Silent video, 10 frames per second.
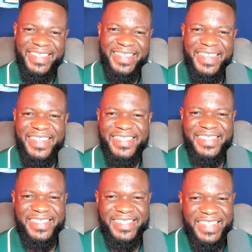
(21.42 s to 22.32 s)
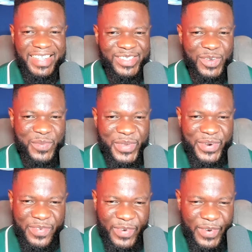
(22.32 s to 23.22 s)
Yes, that's so
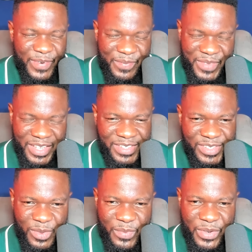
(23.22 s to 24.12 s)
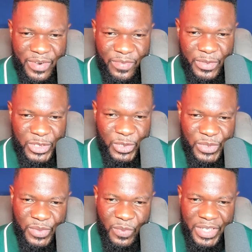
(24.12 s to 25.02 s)
beautiful. That is so beautiful,
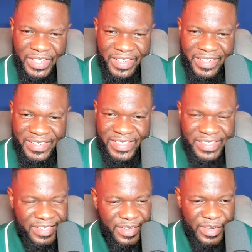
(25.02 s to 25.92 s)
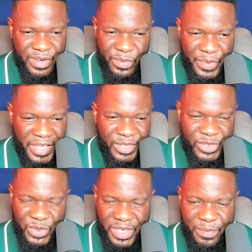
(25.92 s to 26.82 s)
Chosen one. Yes we got
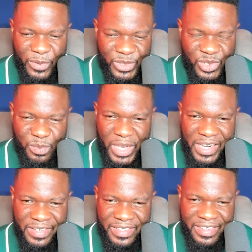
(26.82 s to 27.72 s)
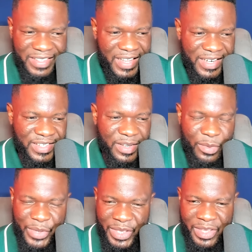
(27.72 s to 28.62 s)
to keep on smiling and that is how
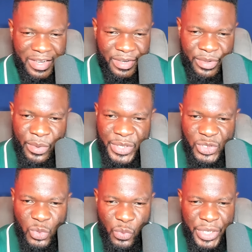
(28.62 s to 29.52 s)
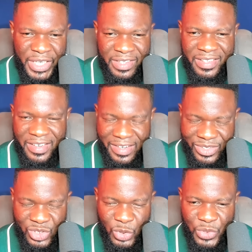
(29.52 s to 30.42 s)
we are going to win
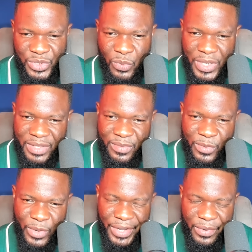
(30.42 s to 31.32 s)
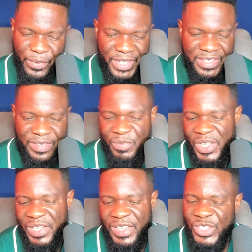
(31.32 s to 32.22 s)
as chosen one Right, great.
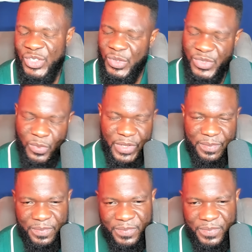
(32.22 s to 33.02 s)
Yes, choose someone.